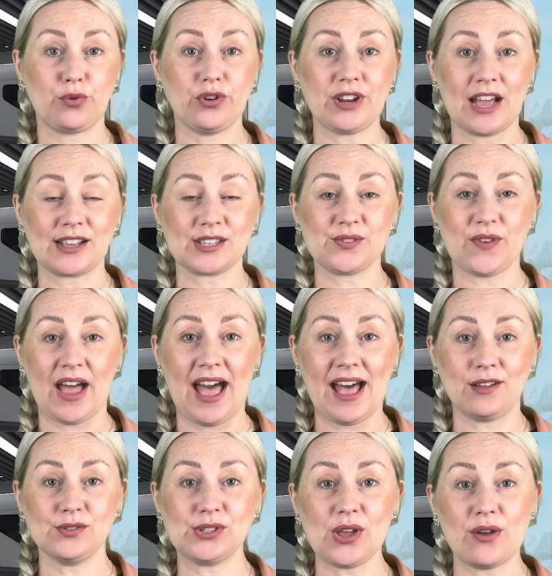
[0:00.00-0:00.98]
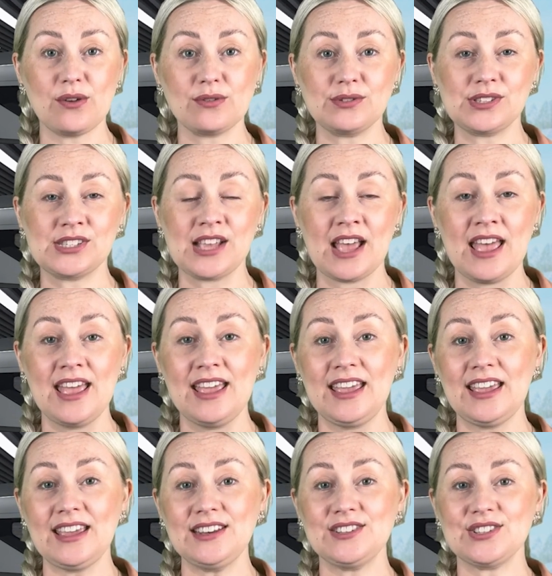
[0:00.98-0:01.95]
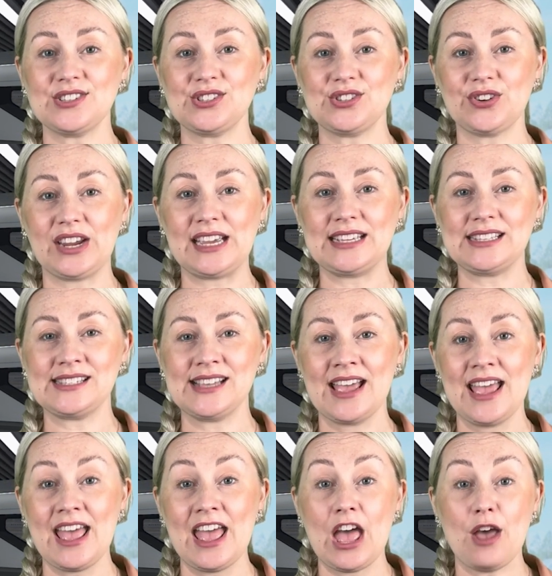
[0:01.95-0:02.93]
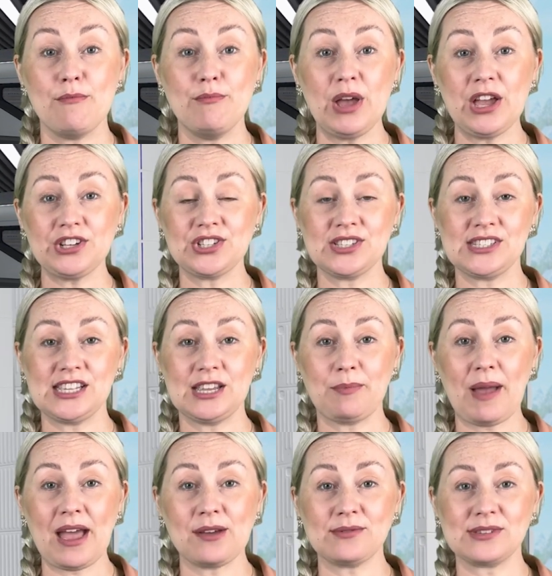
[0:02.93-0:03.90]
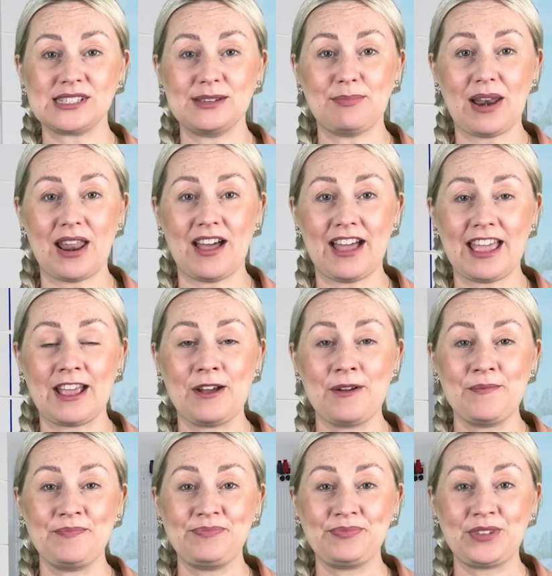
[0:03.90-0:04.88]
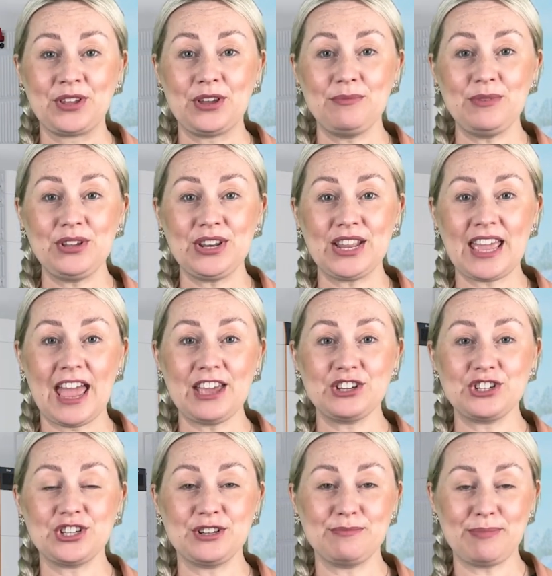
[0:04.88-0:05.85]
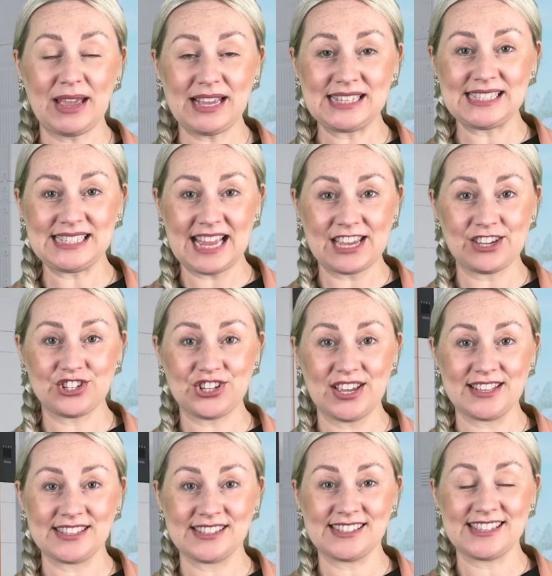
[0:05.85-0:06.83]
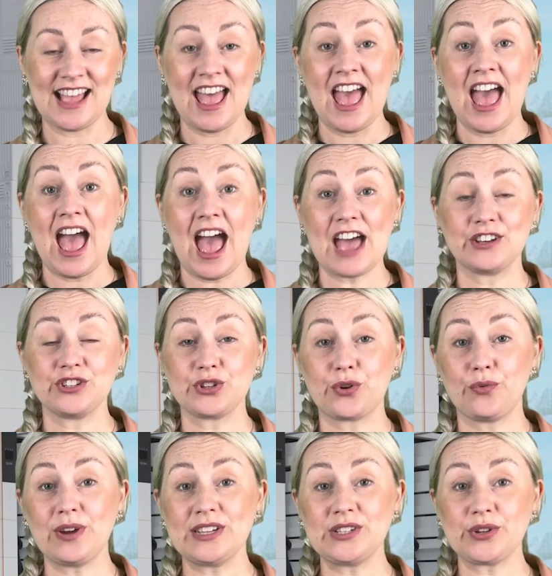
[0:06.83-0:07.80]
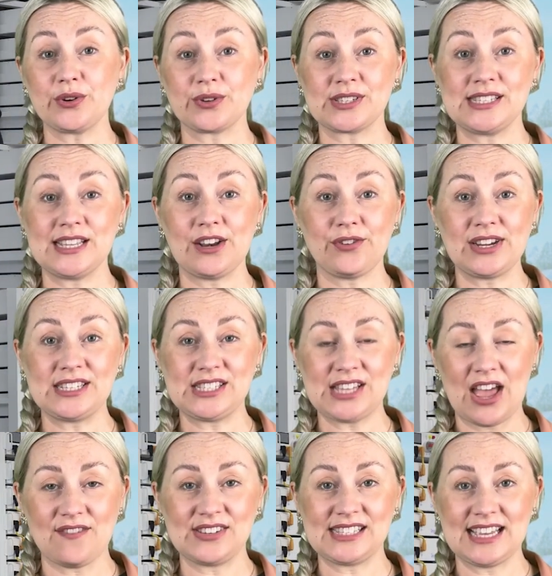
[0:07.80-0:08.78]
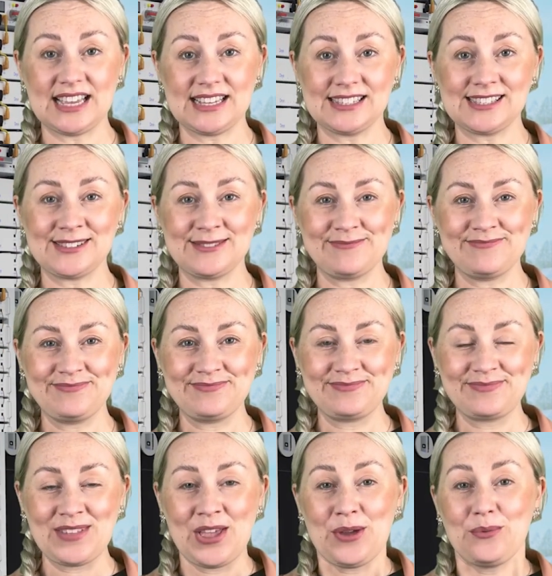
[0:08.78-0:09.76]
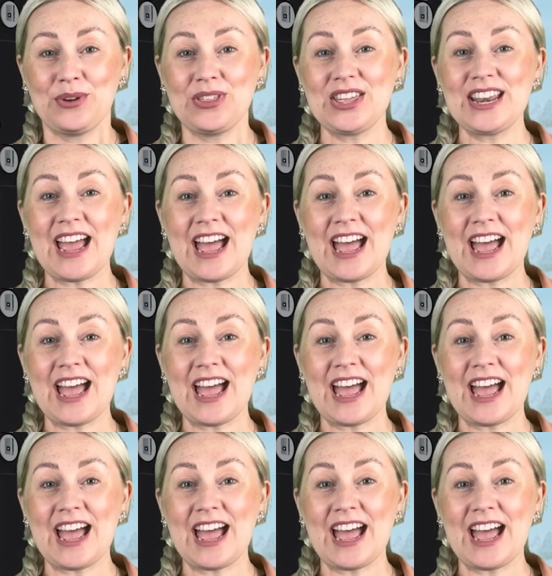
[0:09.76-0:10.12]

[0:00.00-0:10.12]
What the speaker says: products for households, industries, emergency power supply, communication base stations, and grid auxiliary services. With an